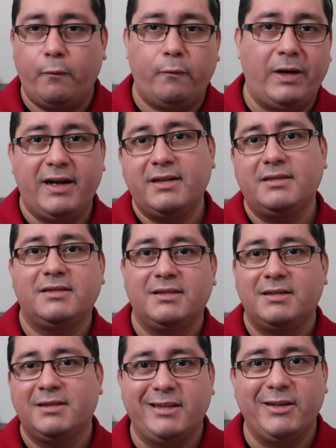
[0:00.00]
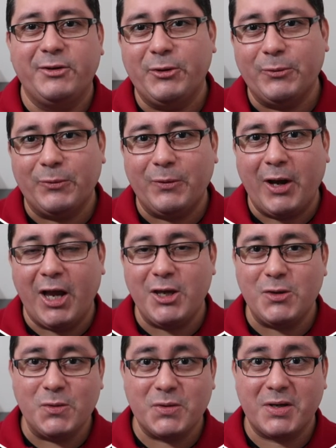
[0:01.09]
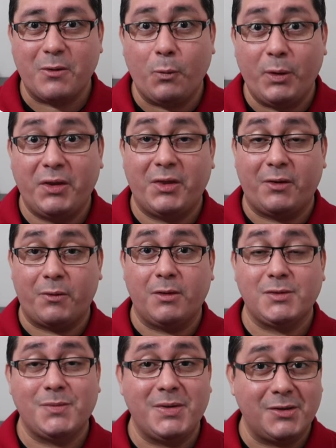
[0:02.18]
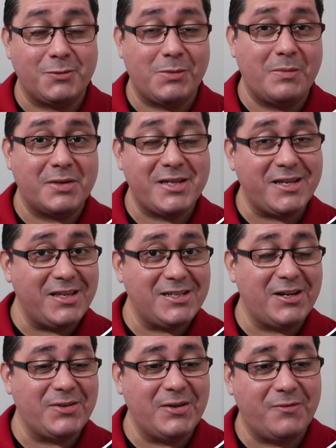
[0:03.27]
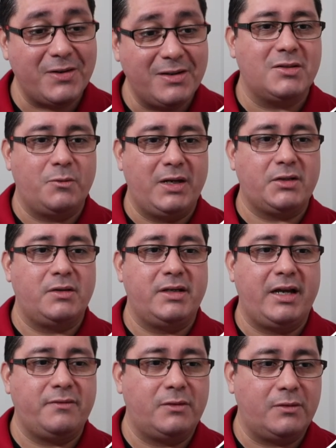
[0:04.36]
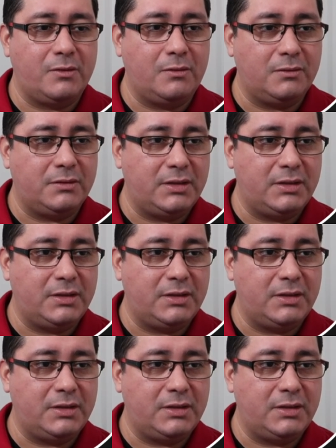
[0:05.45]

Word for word: find the new user with the roles, because remember that these are different. So we actually have to call